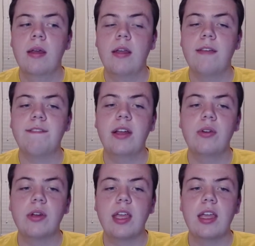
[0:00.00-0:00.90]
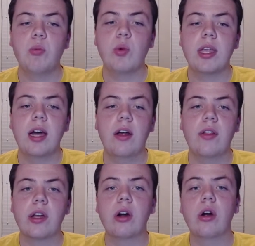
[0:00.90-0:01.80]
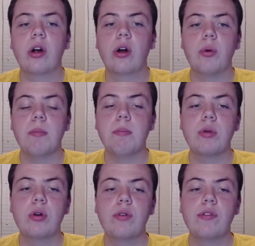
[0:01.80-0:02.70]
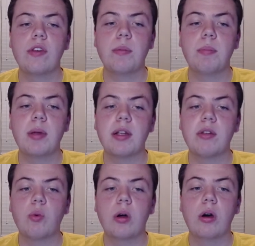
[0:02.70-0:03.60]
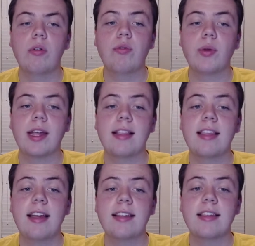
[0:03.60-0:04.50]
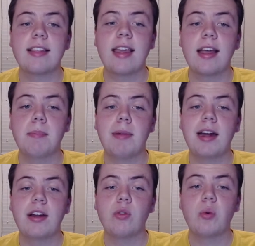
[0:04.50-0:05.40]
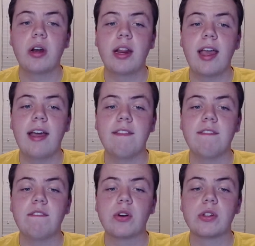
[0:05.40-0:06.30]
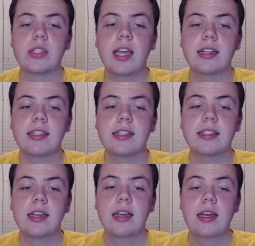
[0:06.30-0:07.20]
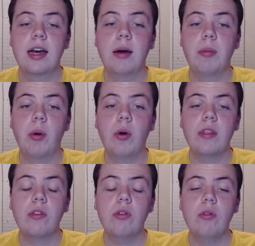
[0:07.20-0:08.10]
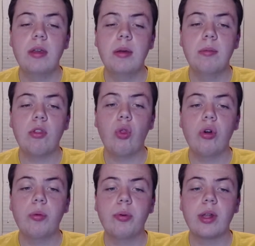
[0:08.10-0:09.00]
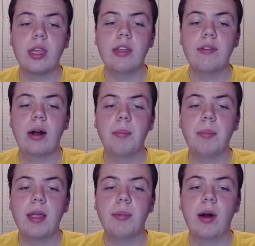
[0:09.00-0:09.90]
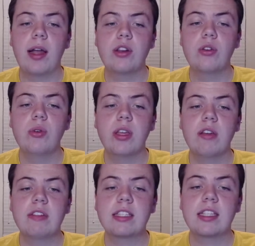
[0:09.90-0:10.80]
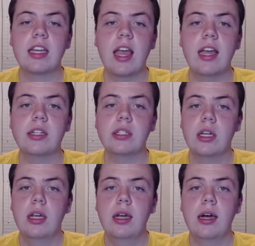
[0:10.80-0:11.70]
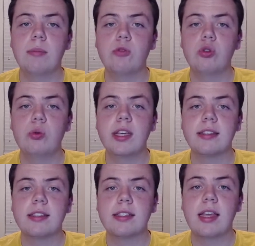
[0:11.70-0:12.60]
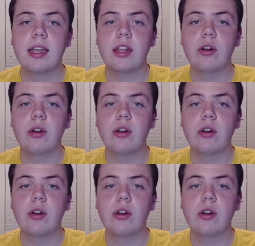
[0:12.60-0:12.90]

And the final game we got on the card, we moved to the Big 12. We got Texas Tech minus one and a half versus Texas. Um, now, while these two teams look pretty even on paper, I do give the slight edge um, to Texas Tech.